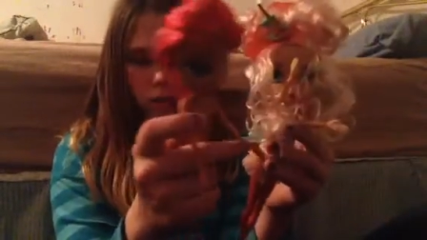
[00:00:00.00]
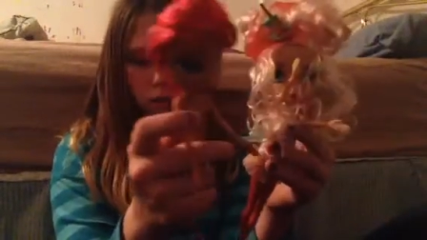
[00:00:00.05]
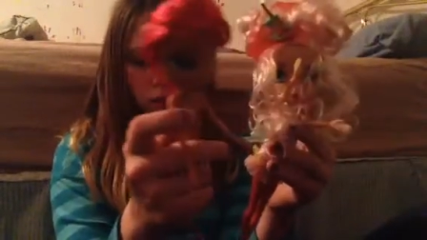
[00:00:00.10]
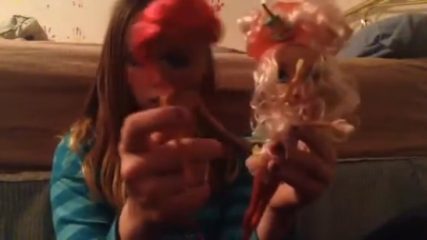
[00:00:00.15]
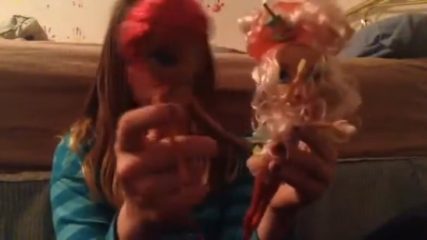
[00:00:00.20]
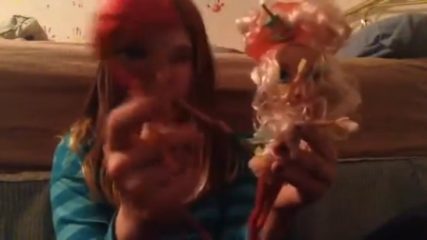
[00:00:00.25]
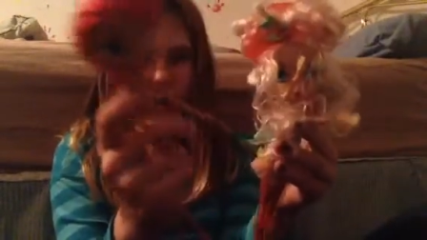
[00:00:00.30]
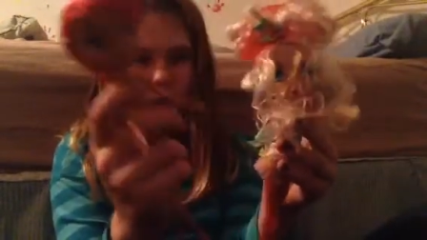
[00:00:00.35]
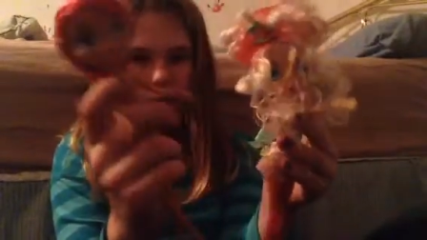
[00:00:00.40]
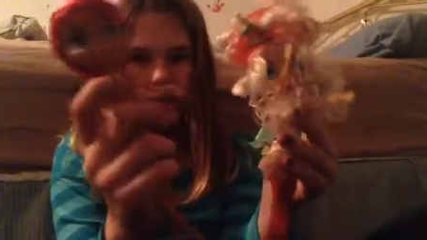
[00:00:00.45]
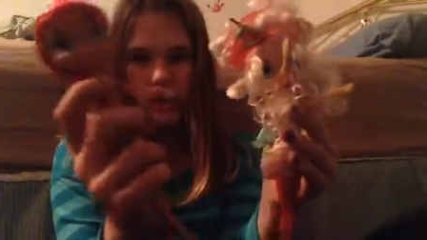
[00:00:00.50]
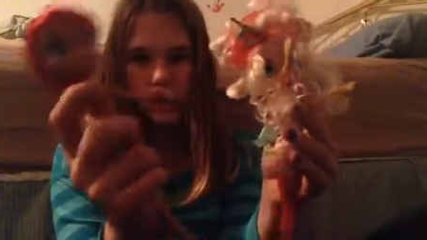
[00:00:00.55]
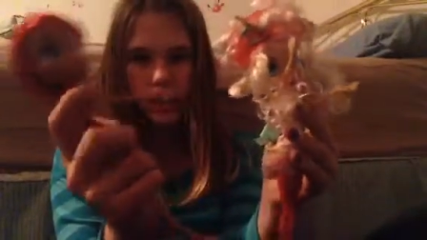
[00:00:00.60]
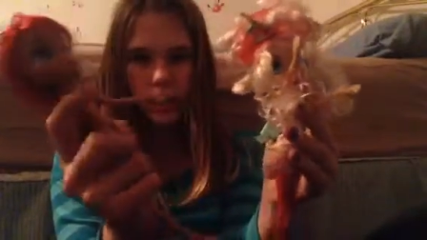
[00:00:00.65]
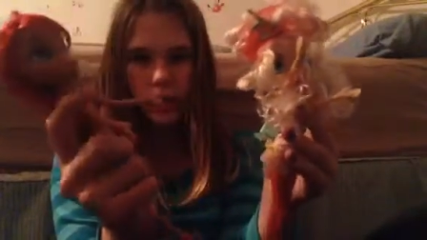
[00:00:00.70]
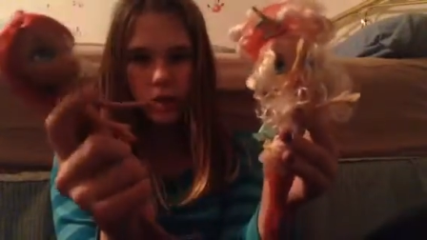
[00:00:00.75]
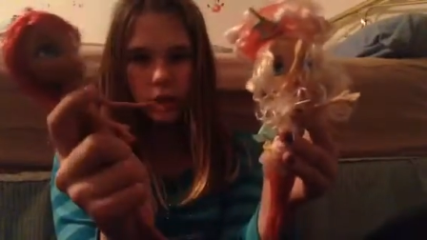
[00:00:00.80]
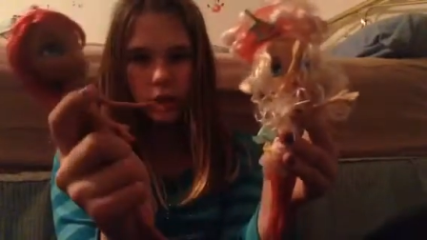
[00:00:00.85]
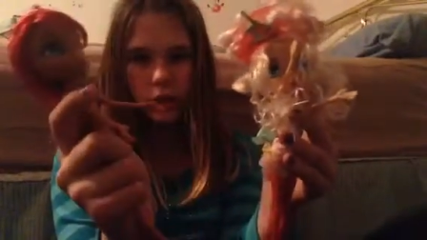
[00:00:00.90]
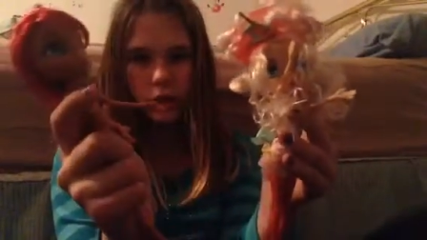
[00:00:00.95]
or 14
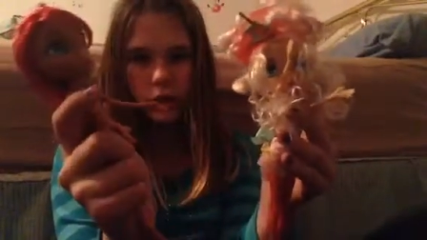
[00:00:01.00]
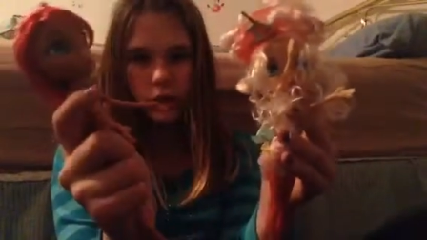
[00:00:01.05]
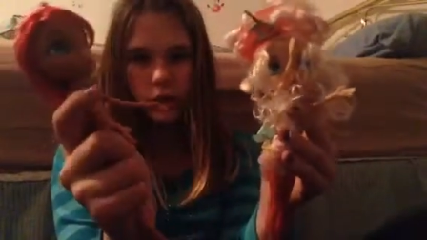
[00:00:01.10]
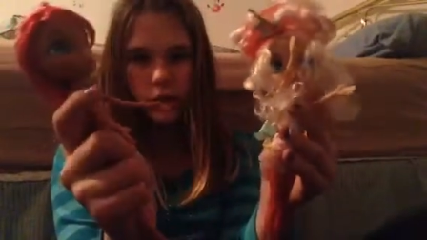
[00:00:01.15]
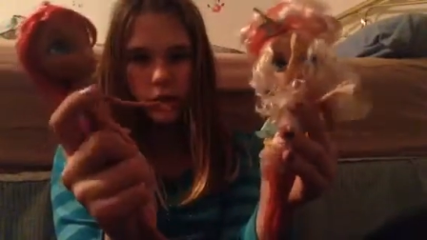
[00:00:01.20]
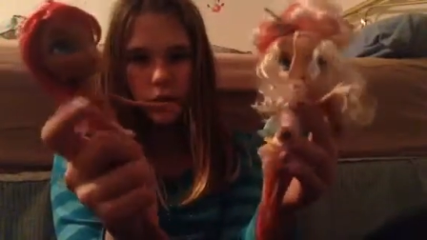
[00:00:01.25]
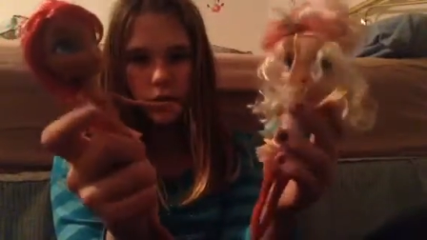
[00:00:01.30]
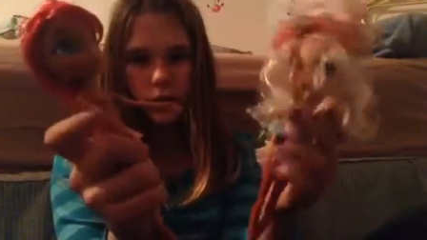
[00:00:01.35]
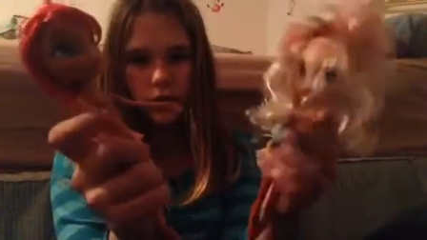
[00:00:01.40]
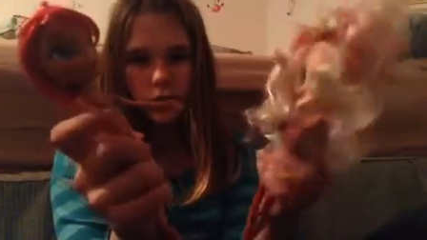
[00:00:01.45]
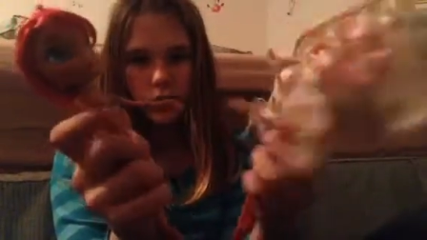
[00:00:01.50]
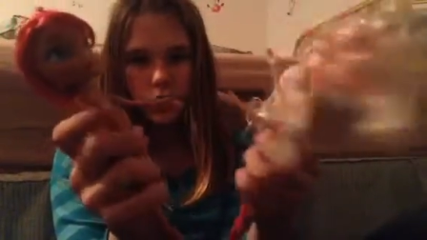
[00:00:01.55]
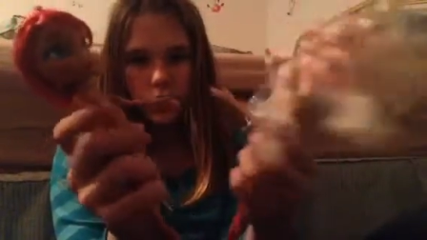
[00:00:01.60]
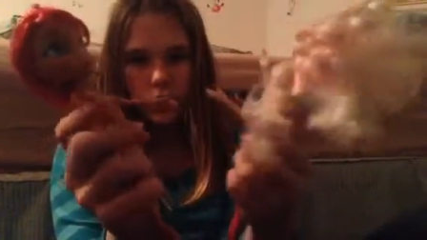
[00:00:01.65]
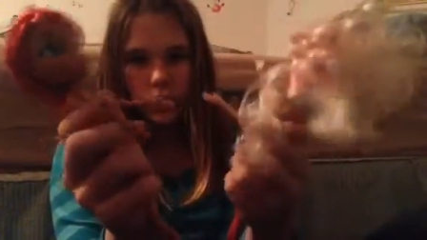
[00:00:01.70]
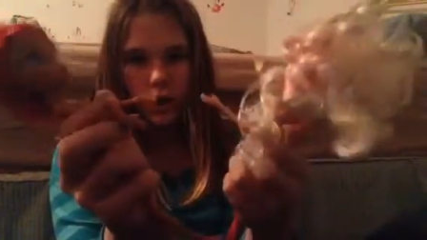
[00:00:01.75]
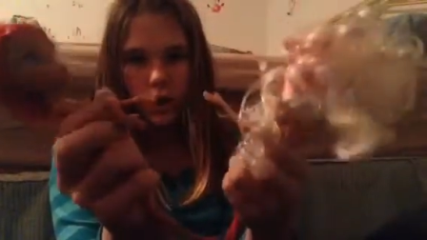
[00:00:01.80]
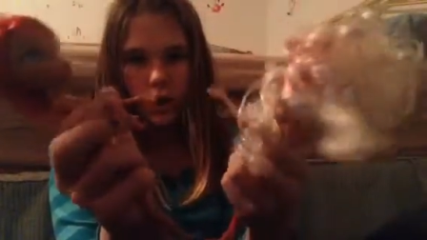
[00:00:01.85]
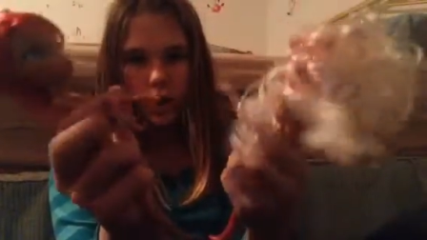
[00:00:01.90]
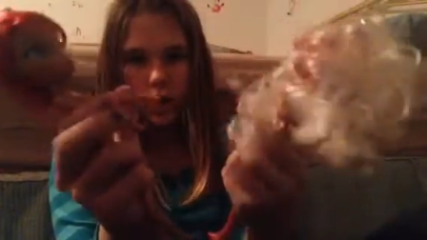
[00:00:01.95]
inch,
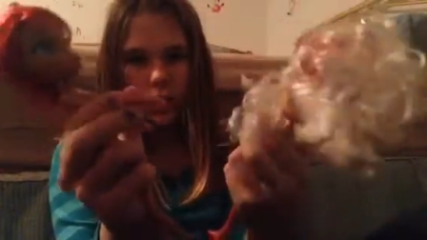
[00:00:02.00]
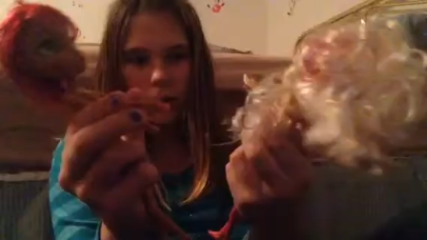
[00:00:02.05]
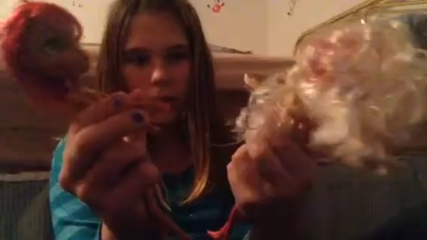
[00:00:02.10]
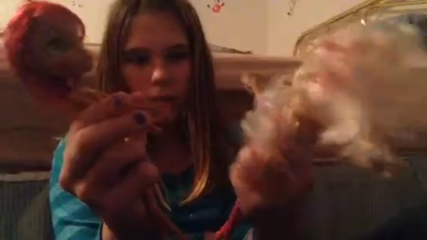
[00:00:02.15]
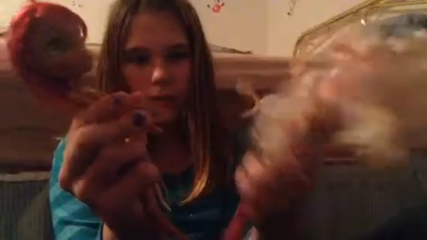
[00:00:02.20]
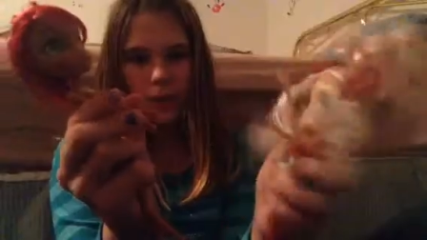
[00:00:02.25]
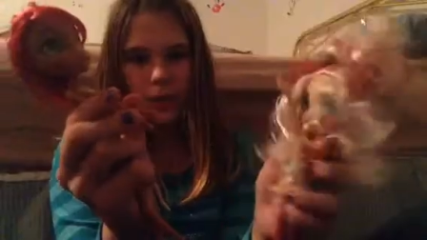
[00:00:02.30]
um,